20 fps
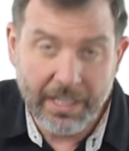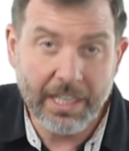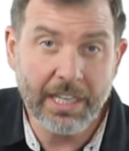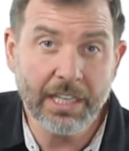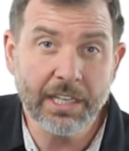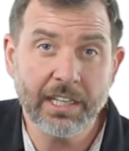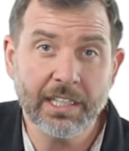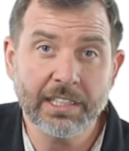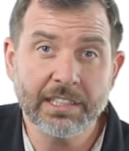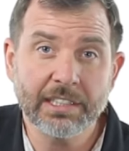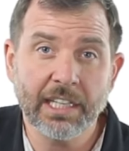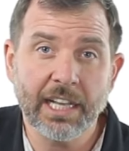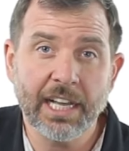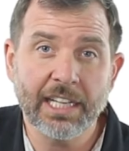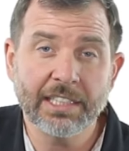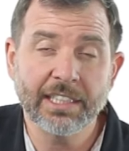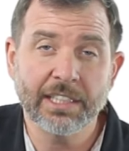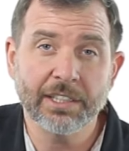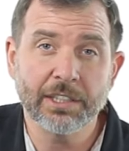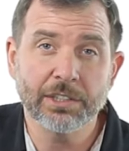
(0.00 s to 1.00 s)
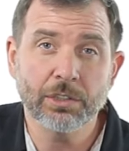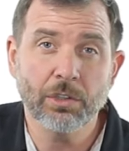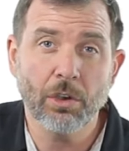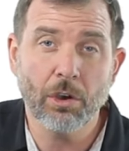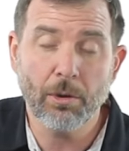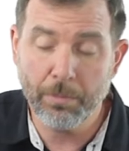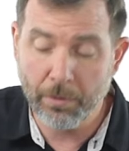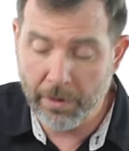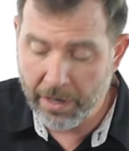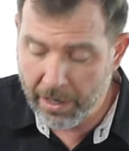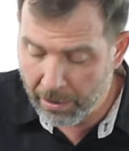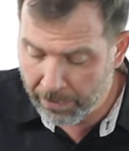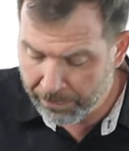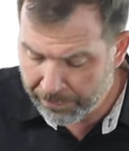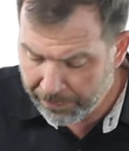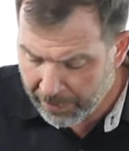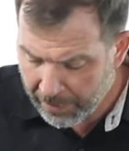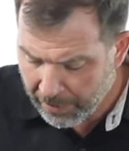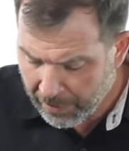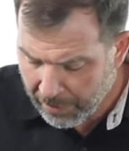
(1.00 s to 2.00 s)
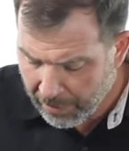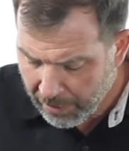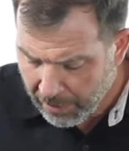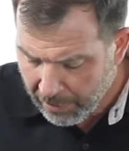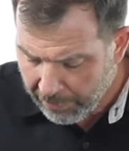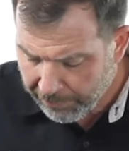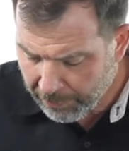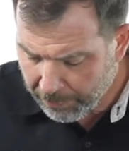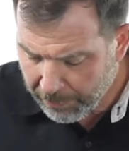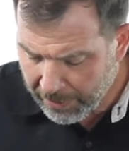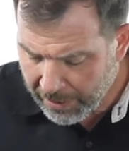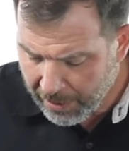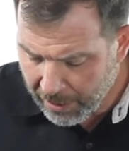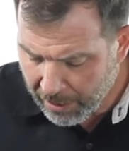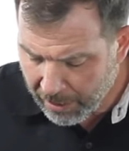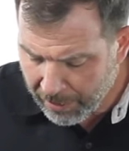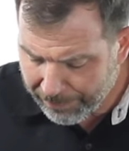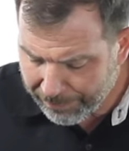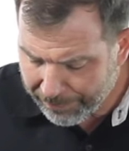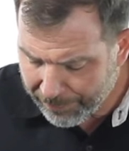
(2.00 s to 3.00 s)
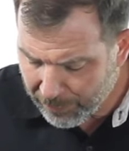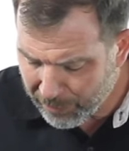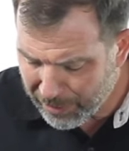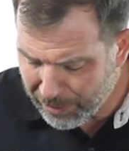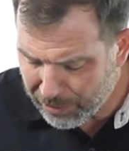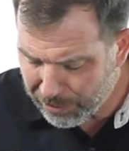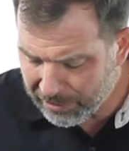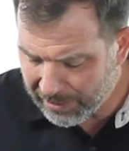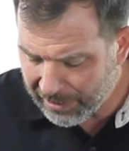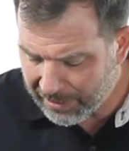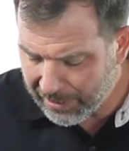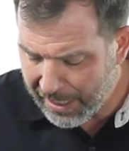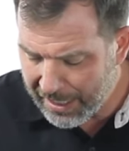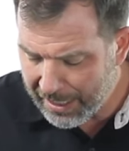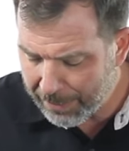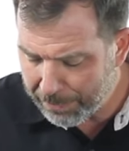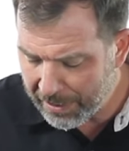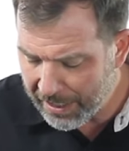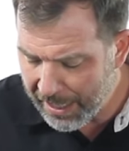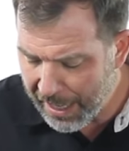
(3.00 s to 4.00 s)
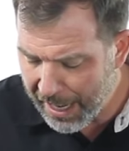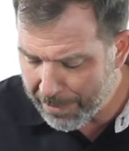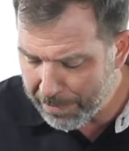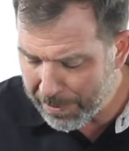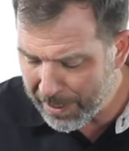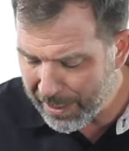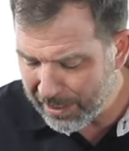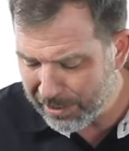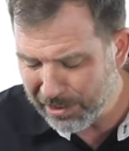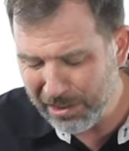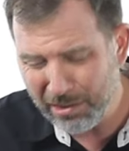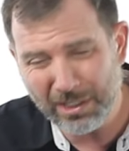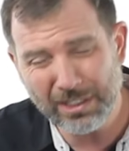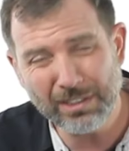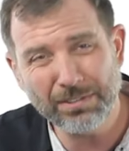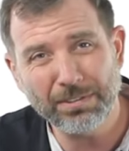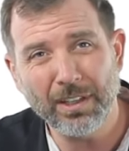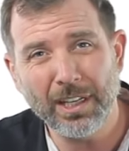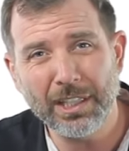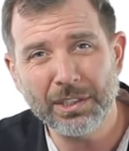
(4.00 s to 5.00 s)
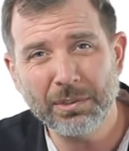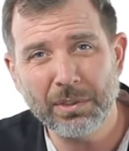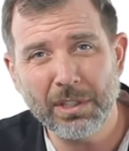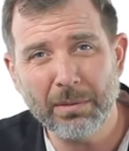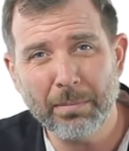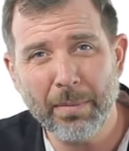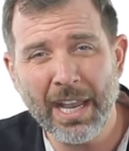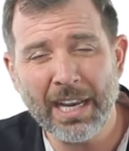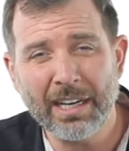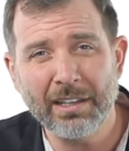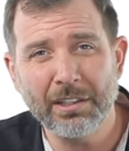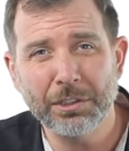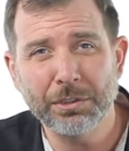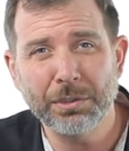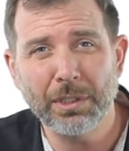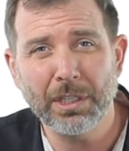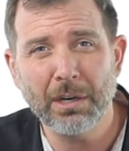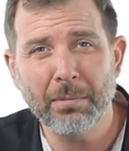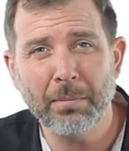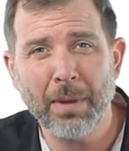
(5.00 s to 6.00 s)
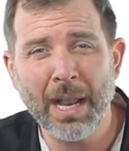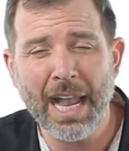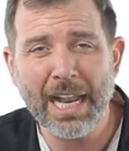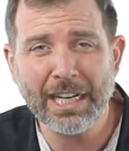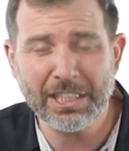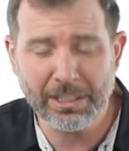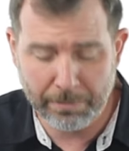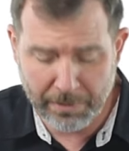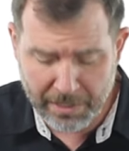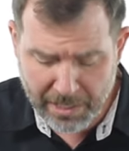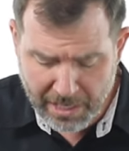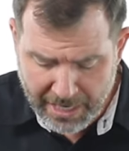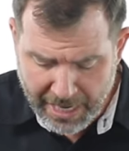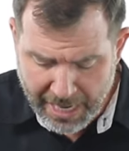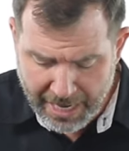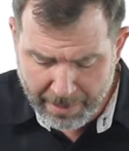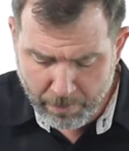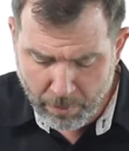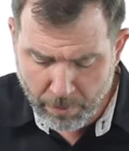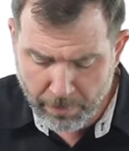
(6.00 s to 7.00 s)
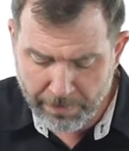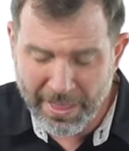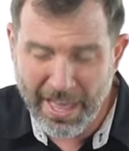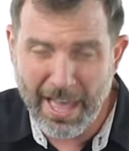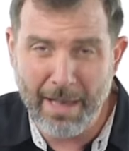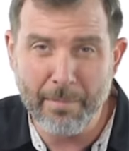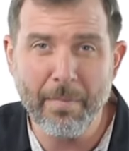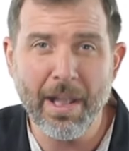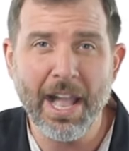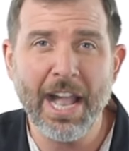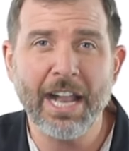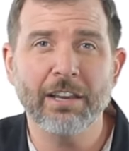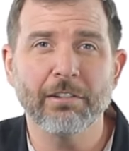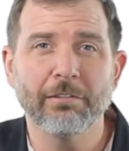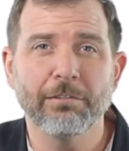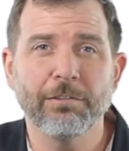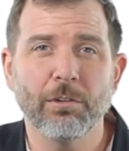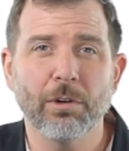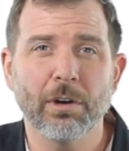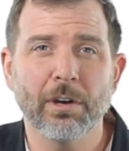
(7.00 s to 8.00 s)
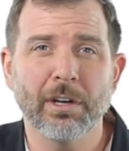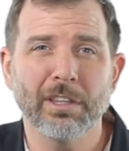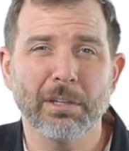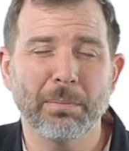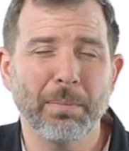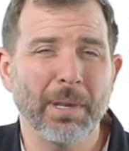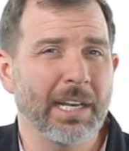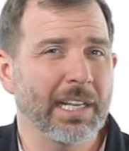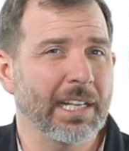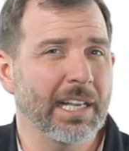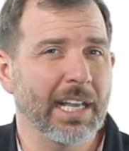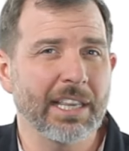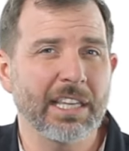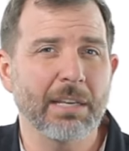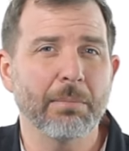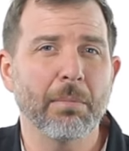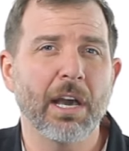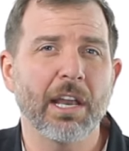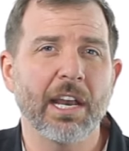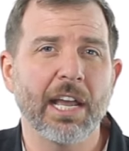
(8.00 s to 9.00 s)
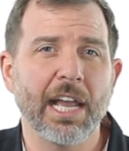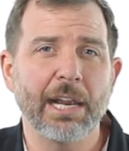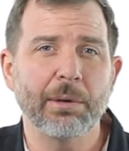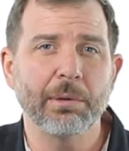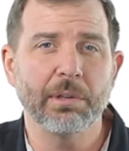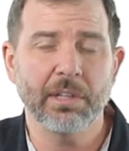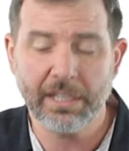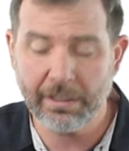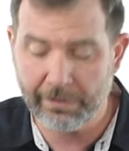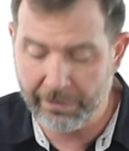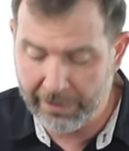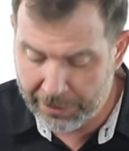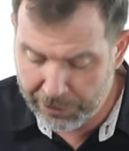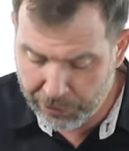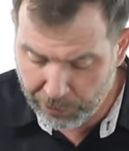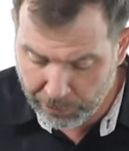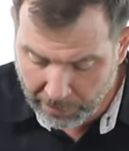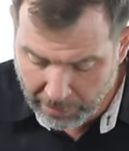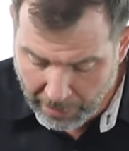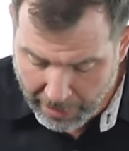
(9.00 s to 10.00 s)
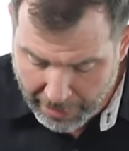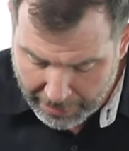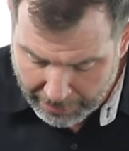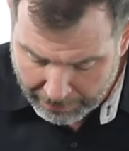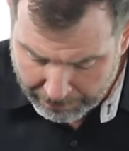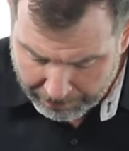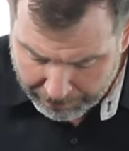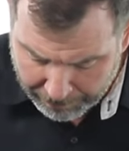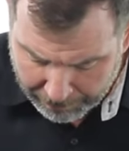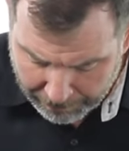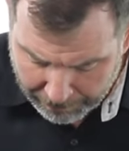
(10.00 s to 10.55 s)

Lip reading: into the slots on the scope rail. From here, we usually line up the eyepiece so it's flush with the back of the trigger box, but you can move that back and forth depending on the amount of eye relief that you would like.